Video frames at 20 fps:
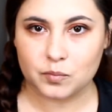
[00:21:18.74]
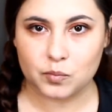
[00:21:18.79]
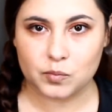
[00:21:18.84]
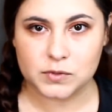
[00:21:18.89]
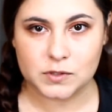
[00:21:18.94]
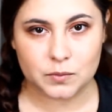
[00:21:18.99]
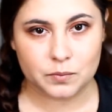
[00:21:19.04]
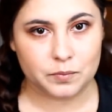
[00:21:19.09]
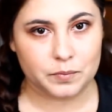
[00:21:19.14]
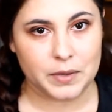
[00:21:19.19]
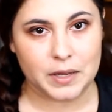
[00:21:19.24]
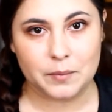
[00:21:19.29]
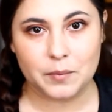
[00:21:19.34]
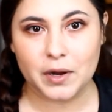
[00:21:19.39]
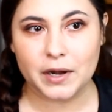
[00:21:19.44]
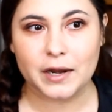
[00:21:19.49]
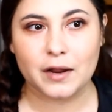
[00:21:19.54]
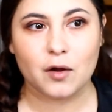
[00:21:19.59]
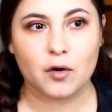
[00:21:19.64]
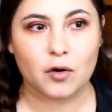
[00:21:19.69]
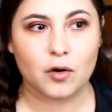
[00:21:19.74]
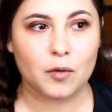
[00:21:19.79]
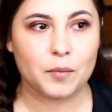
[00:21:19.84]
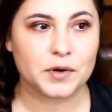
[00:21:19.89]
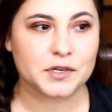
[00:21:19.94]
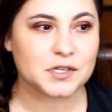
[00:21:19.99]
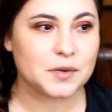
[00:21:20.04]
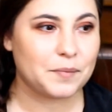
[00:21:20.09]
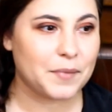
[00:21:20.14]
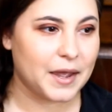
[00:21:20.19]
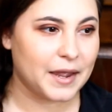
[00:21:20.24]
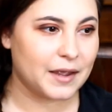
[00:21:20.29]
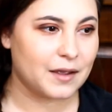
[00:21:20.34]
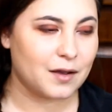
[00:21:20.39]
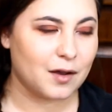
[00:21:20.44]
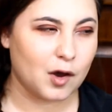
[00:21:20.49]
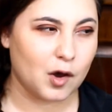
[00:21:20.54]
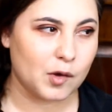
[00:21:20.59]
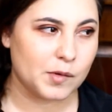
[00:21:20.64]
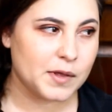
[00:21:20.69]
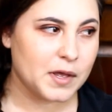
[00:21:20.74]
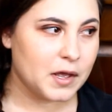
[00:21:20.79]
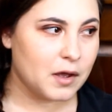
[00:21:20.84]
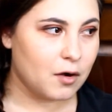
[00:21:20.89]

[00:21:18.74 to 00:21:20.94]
spend money on a whole bunch of makeup